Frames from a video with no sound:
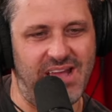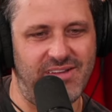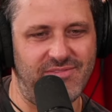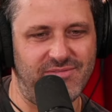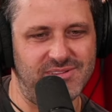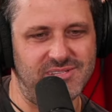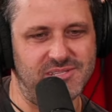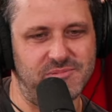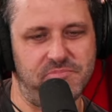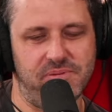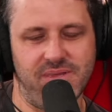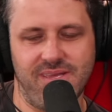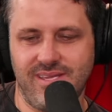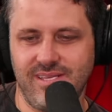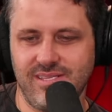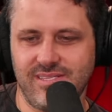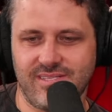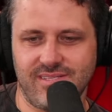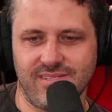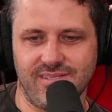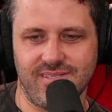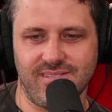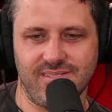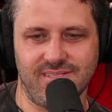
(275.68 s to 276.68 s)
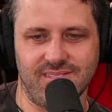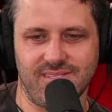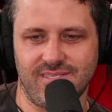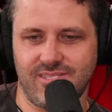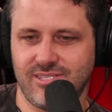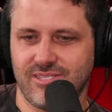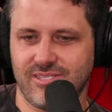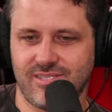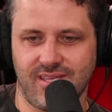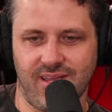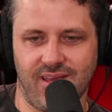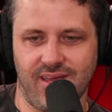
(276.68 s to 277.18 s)
average piece, and he's
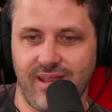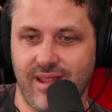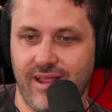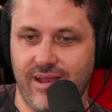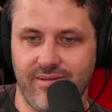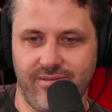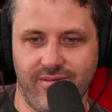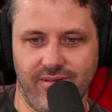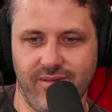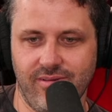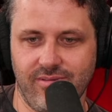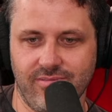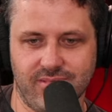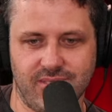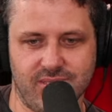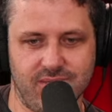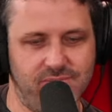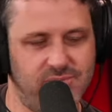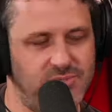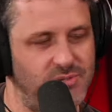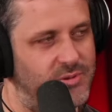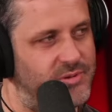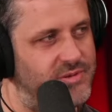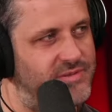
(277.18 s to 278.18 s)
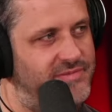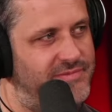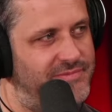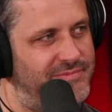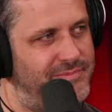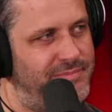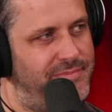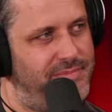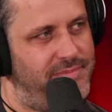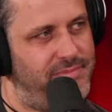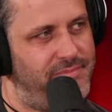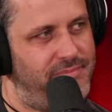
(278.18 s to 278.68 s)
just got, I don't know, some sort of
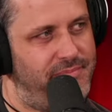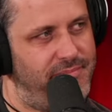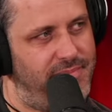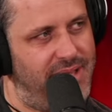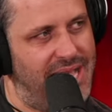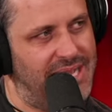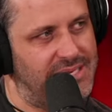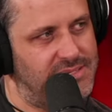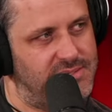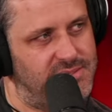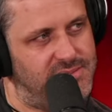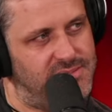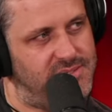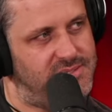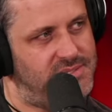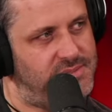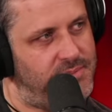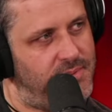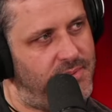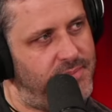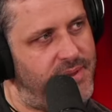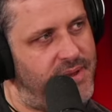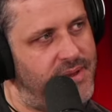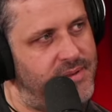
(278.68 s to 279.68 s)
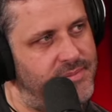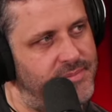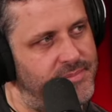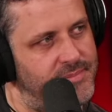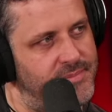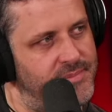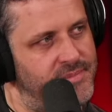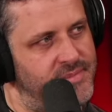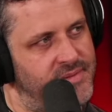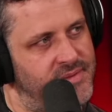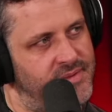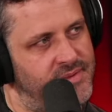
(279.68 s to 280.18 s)
magnetism about him.